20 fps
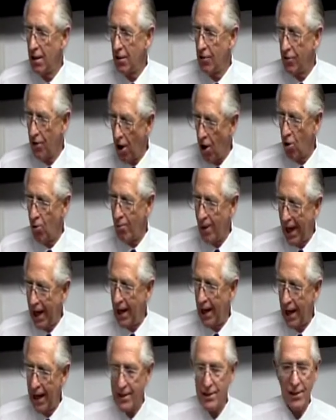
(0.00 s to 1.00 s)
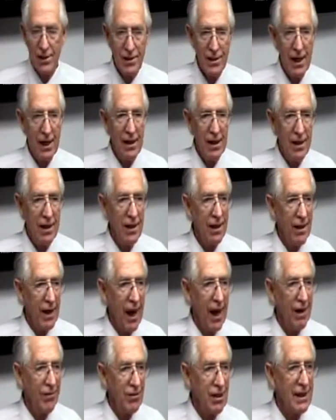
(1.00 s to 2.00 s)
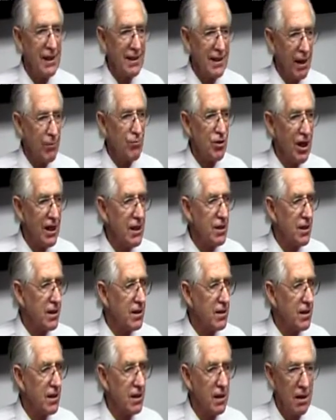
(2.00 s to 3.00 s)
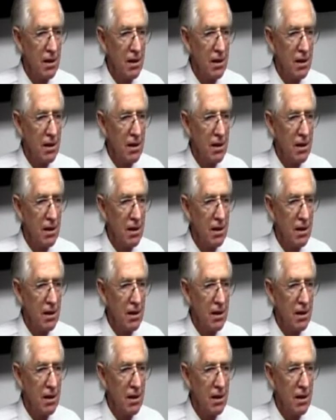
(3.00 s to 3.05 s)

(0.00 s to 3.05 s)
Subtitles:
No man has ascended into heaven except Jesus.